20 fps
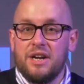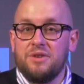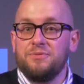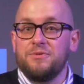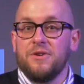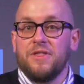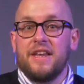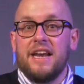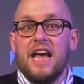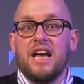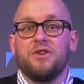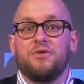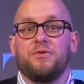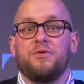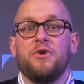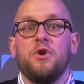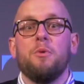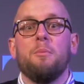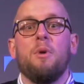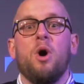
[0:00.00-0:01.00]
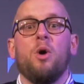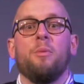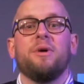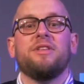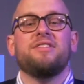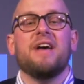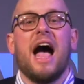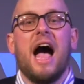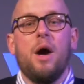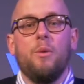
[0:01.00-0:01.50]
And for the next few
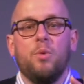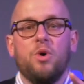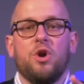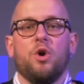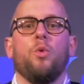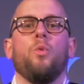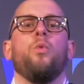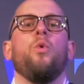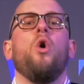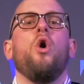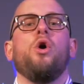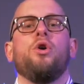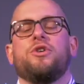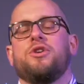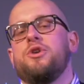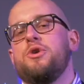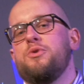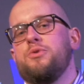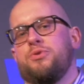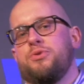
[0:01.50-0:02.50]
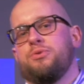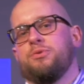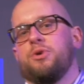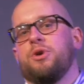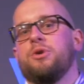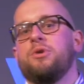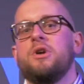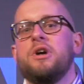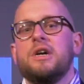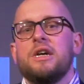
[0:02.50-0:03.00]
moments, I want to walk you
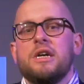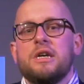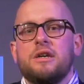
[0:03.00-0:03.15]
through